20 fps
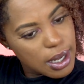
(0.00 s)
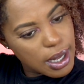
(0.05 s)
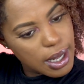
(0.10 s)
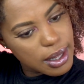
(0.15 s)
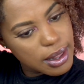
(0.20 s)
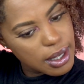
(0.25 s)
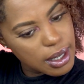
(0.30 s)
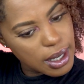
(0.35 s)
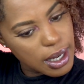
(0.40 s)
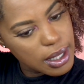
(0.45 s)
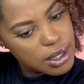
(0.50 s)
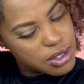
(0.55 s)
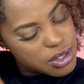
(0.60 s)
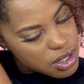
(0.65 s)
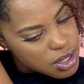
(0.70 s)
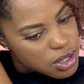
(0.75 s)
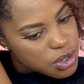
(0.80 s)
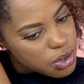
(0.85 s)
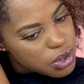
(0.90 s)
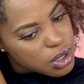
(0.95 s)
And then I'll
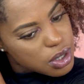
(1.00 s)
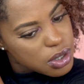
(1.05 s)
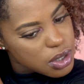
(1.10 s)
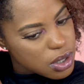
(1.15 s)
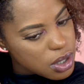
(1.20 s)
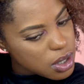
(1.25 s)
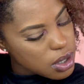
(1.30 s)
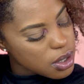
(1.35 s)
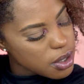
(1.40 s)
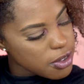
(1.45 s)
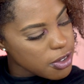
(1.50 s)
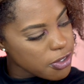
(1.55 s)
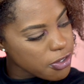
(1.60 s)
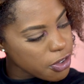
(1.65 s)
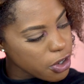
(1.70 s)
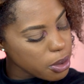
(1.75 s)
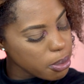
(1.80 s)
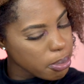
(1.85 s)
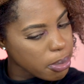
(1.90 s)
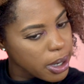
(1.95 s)
just do the
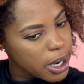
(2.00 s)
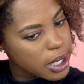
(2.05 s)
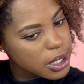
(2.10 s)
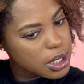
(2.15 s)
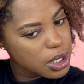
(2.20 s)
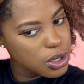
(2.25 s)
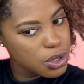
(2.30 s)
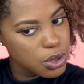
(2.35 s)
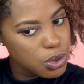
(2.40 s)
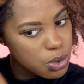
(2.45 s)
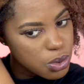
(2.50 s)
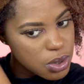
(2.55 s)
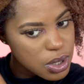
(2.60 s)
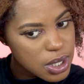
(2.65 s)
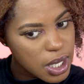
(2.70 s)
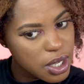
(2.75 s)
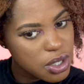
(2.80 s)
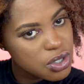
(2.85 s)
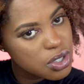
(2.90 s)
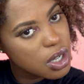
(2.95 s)
front part in 2
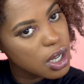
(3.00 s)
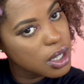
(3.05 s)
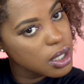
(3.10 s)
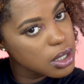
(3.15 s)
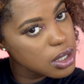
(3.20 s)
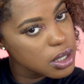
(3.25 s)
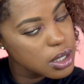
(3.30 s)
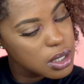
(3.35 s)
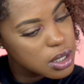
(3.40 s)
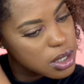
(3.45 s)
sections.